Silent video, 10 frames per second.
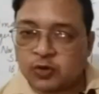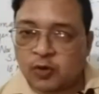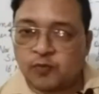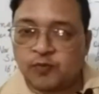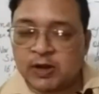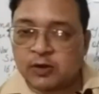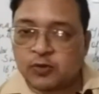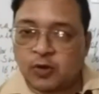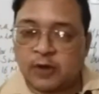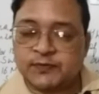one
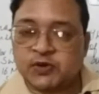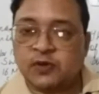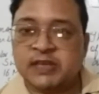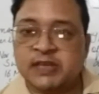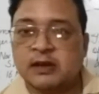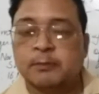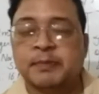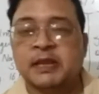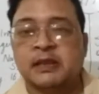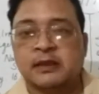crofter of their
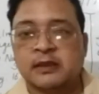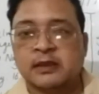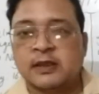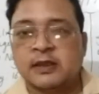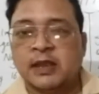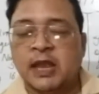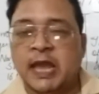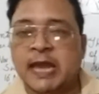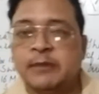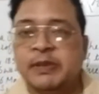company
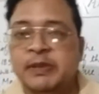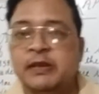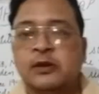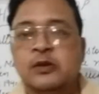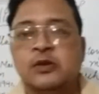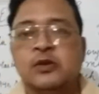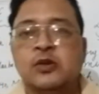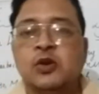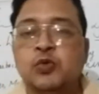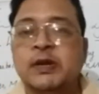had been
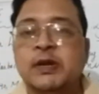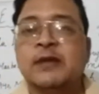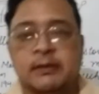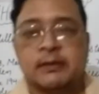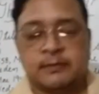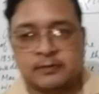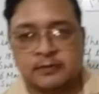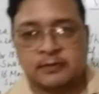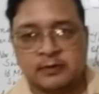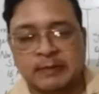looted away
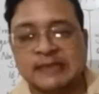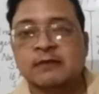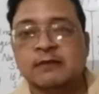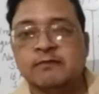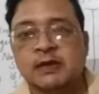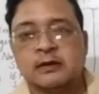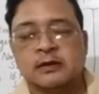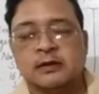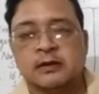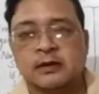by someone.
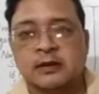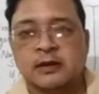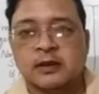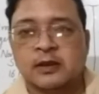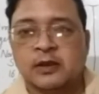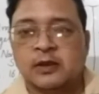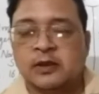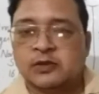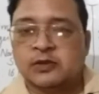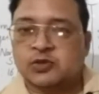
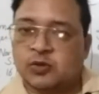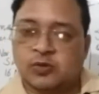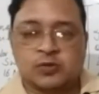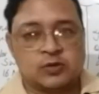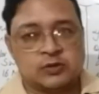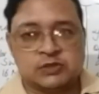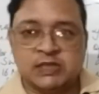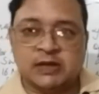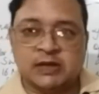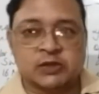So
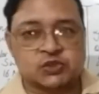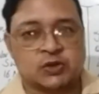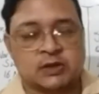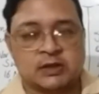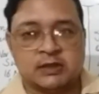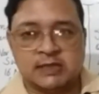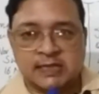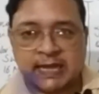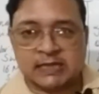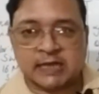she understood
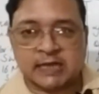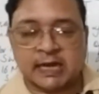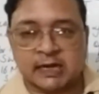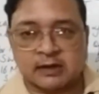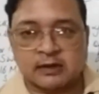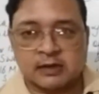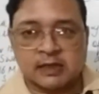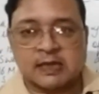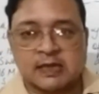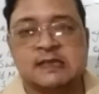the entire
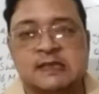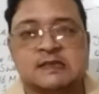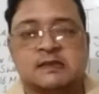case.